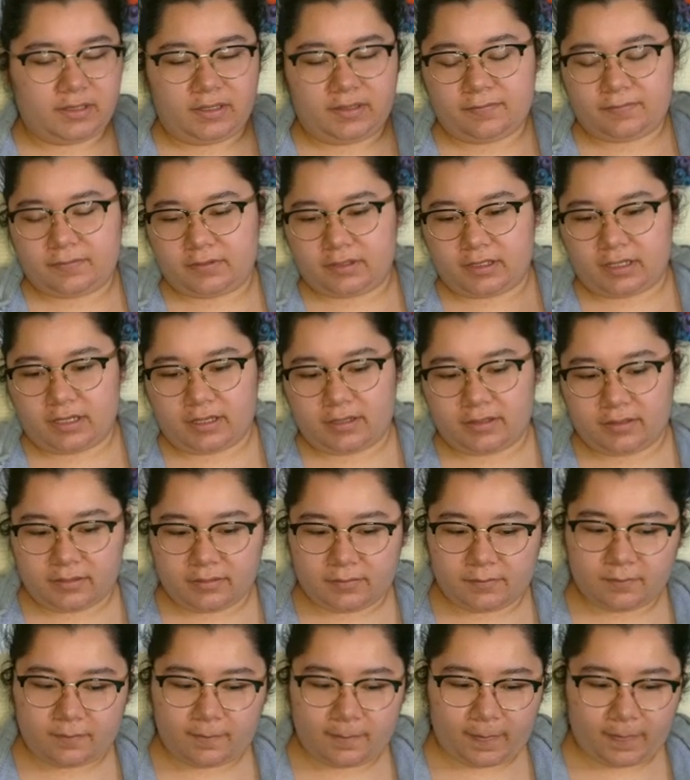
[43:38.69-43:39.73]
I forget it.
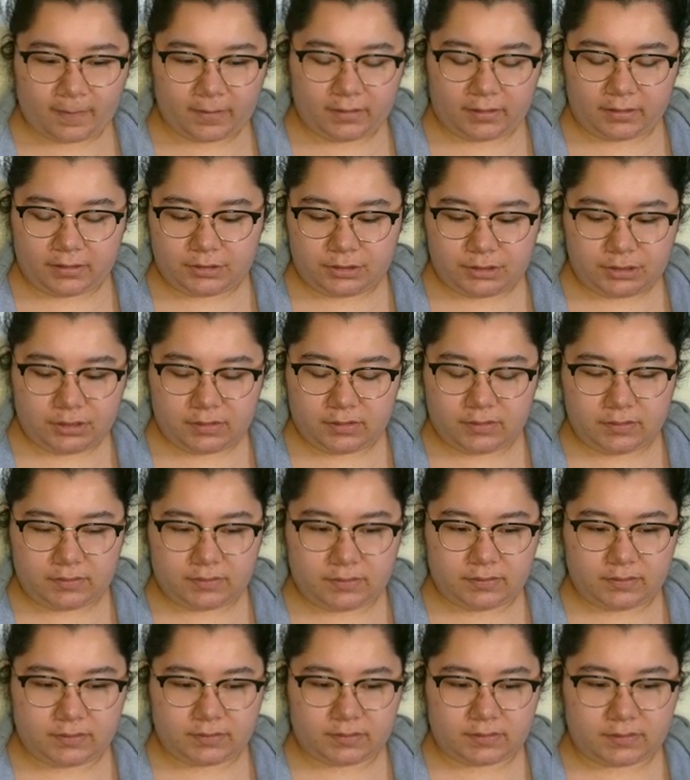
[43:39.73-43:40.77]
Like, shit
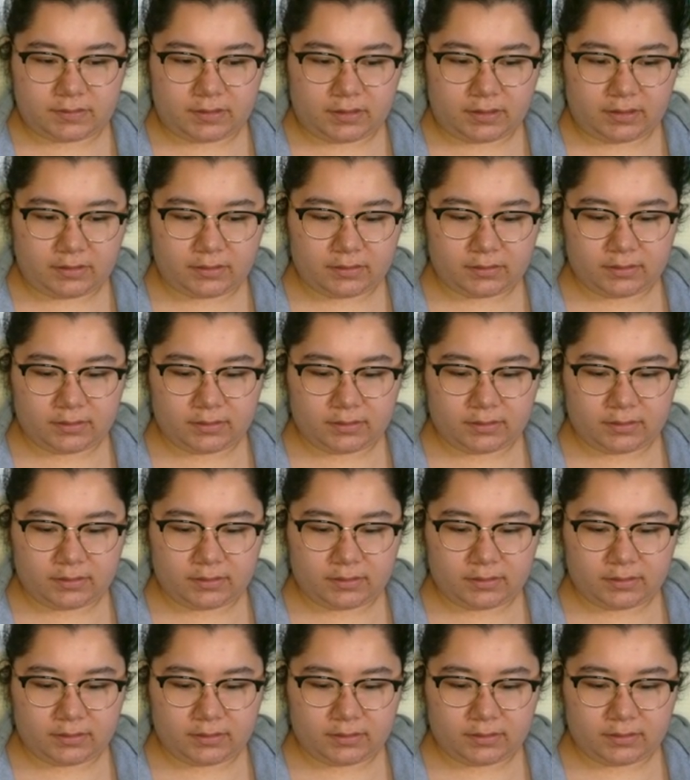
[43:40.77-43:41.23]
doesn't stick.